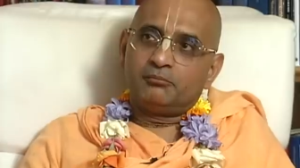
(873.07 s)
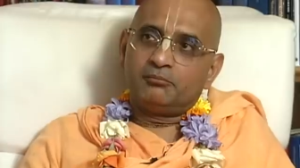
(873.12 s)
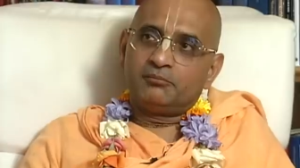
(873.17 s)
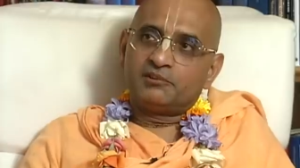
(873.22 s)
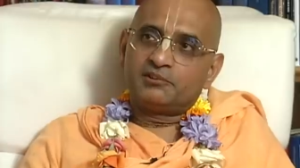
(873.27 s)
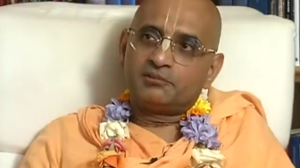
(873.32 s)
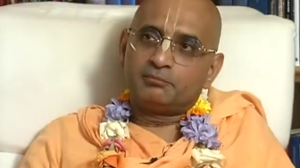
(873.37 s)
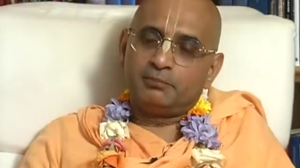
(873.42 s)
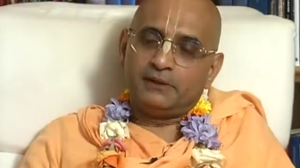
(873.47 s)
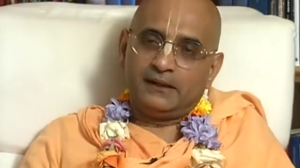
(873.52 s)

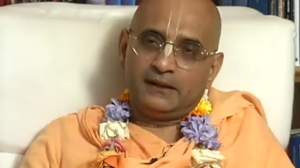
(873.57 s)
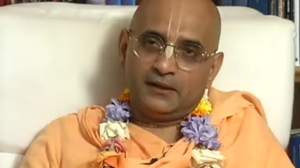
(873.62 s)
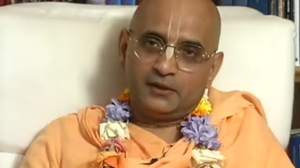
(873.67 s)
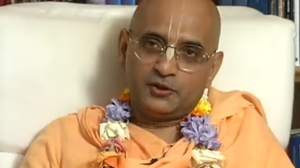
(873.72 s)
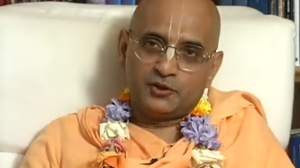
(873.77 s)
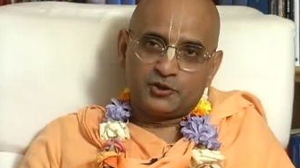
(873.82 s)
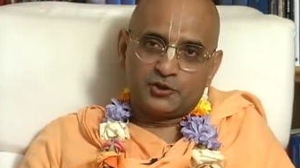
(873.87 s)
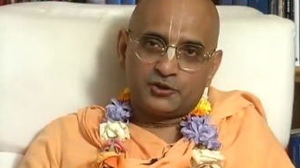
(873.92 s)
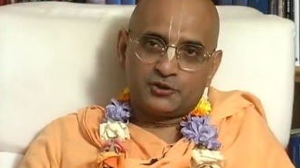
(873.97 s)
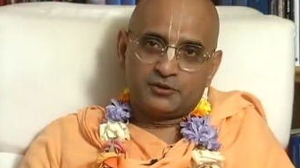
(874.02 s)

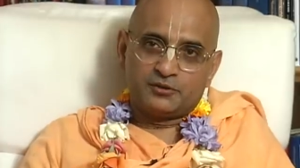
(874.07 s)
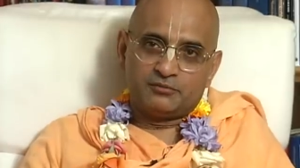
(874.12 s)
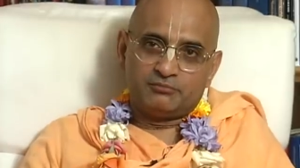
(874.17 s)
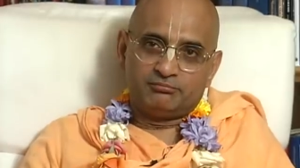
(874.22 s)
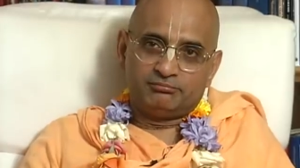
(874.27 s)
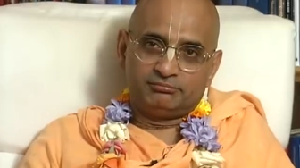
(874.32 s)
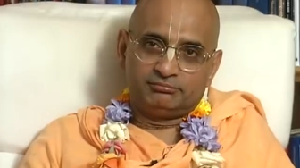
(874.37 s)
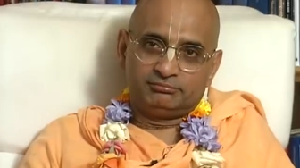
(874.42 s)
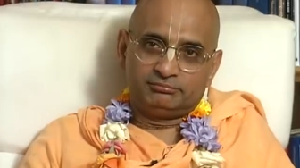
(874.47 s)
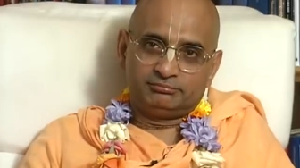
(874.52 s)
spinach,
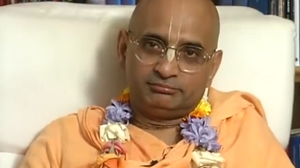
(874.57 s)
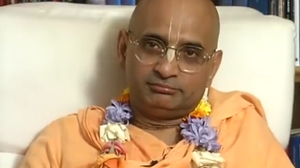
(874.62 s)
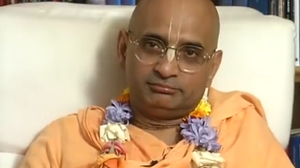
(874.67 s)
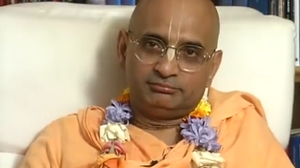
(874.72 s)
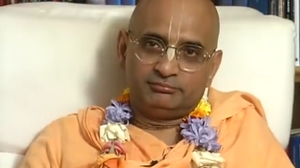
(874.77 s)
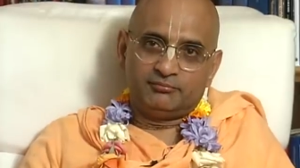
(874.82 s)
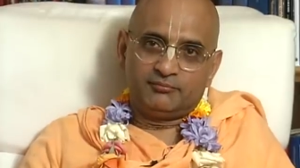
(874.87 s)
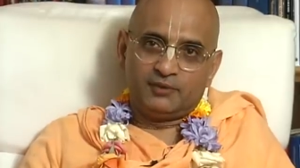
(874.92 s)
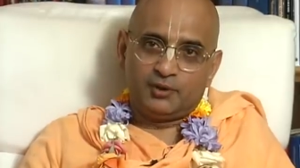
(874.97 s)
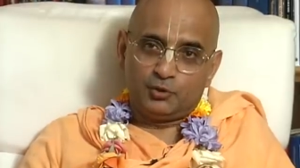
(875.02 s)

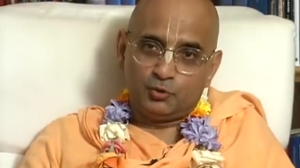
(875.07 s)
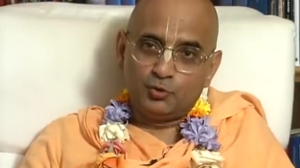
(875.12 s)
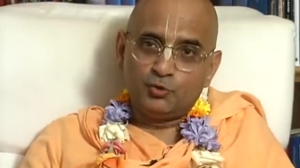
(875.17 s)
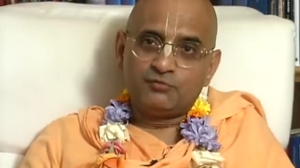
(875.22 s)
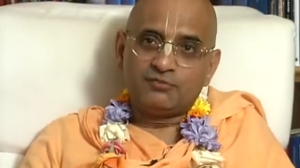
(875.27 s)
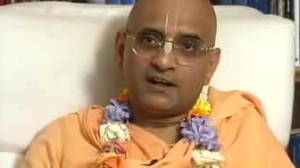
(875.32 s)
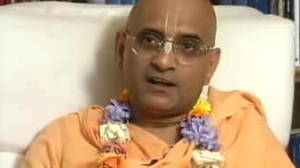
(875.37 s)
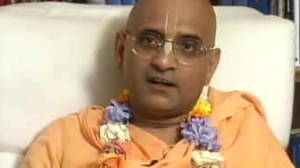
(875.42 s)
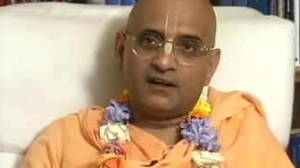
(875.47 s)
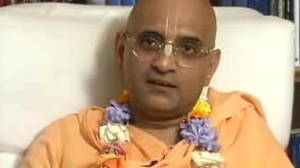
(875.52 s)
the two
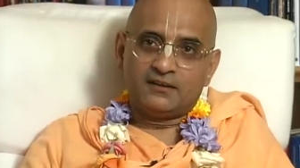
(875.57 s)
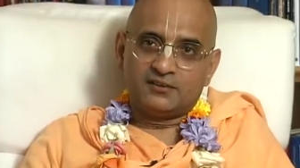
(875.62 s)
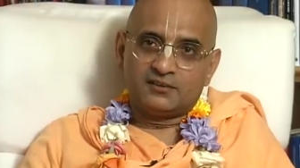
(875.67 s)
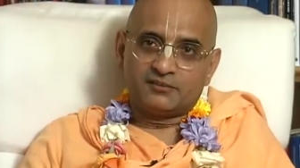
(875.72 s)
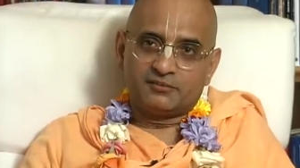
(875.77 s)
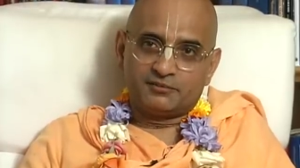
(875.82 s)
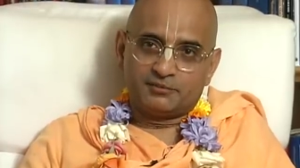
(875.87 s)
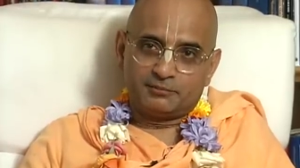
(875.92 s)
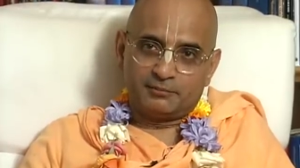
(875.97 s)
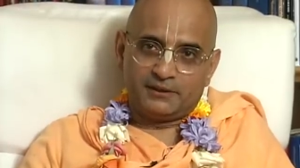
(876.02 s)
varieties
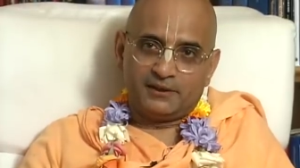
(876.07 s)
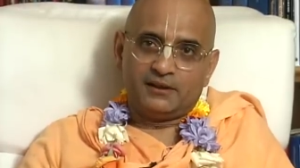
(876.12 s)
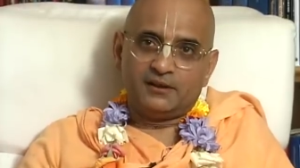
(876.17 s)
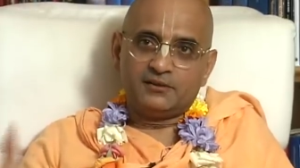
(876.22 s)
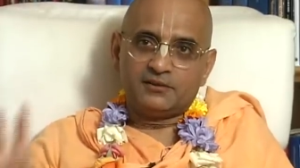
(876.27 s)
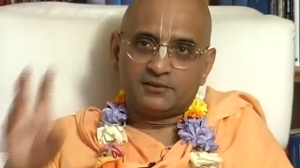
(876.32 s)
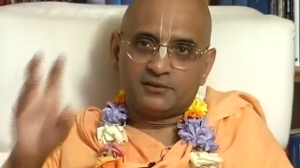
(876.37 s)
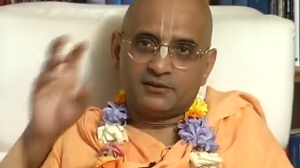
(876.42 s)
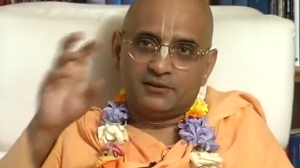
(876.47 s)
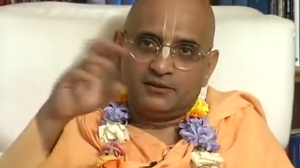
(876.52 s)
of
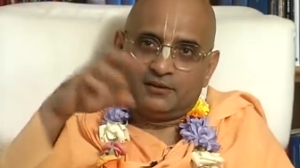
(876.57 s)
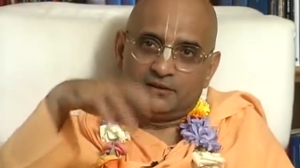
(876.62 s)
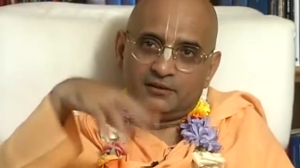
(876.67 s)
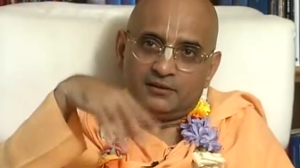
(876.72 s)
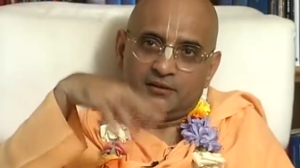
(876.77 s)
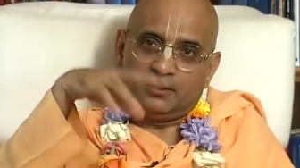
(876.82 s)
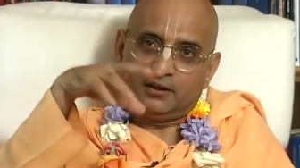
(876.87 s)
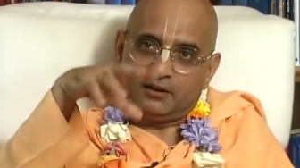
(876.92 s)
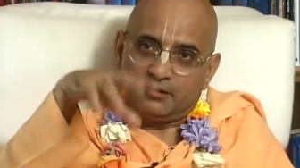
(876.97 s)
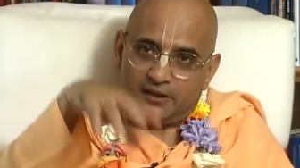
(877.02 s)
spinach,
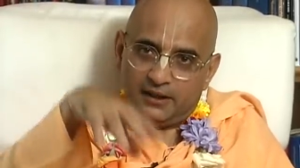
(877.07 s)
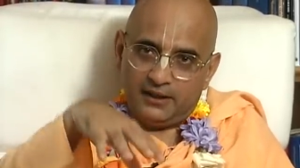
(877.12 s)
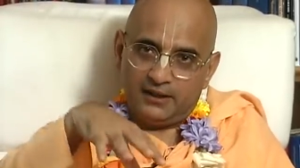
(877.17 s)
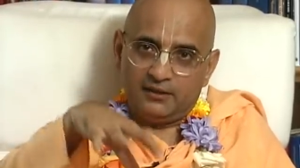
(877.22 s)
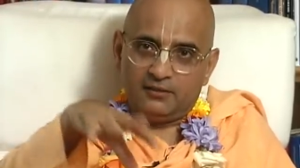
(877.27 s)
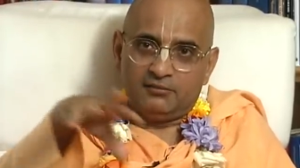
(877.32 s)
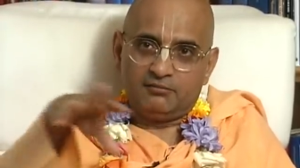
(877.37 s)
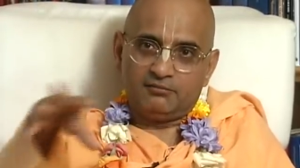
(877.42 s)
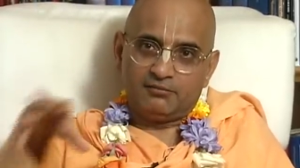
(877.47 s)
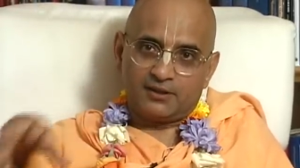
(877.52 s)
the
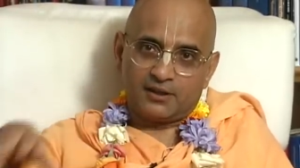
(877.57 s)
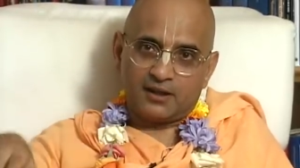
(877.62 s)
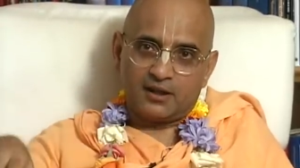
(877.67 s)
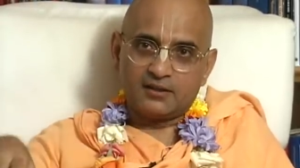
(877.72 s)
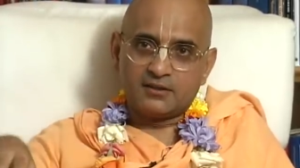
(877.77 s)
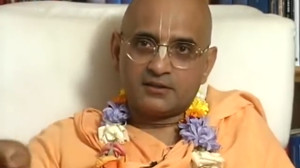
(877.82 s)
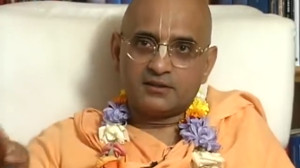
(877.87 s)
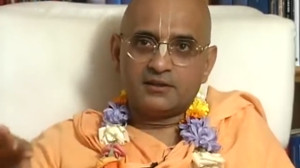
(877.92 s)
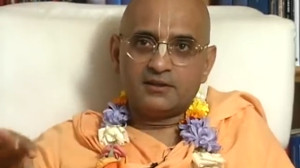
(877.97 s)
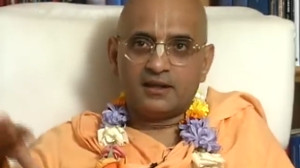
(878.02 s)
green
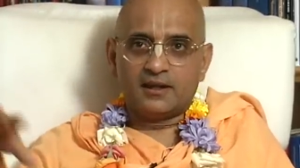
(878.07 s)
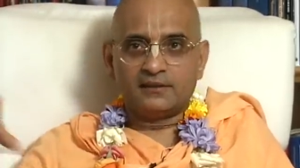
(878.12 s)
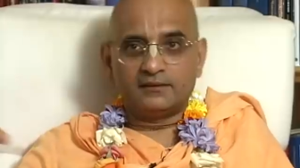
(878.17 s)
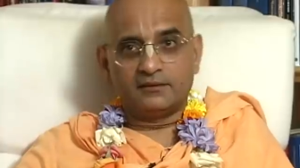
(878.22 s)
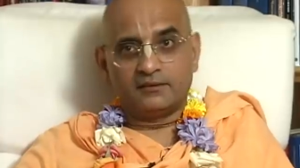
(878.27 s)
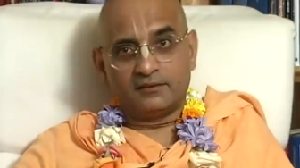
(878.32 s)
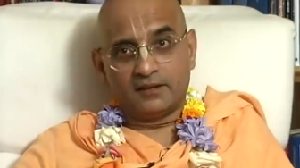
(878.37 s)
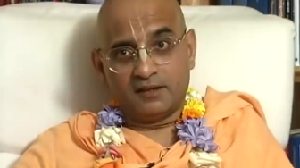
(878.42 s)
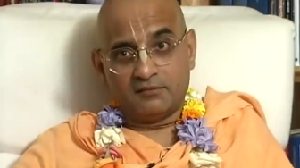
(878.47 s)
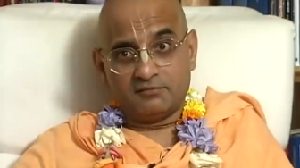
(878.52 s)
variety and
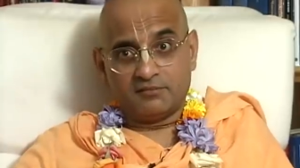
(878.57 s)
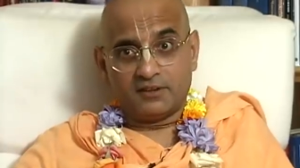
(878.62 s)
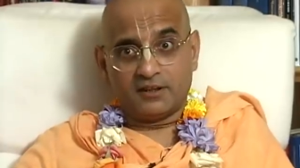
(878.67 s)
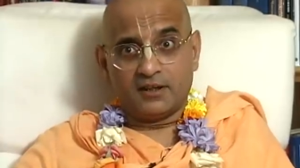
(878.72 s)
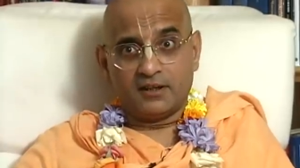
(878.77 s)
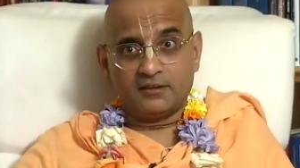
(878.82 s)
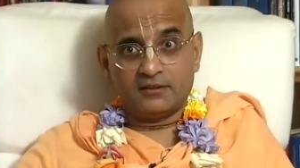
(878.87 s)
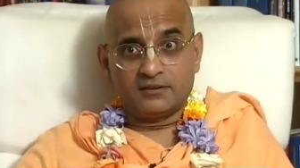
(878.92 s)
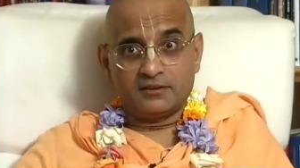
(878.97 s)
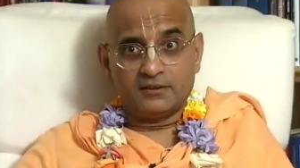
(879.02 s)
the red
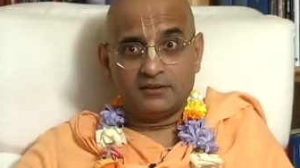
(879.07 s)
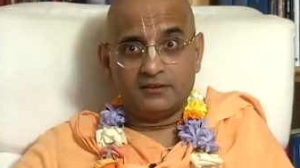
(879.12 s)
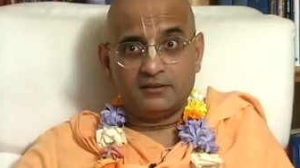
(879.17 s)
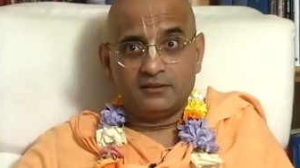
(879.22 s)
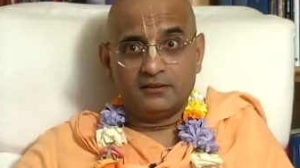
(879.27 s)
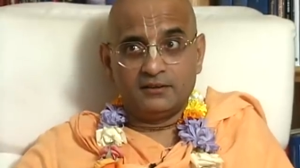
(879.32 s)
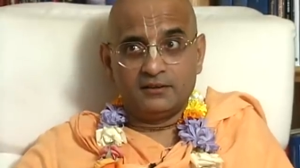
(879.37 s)
variety.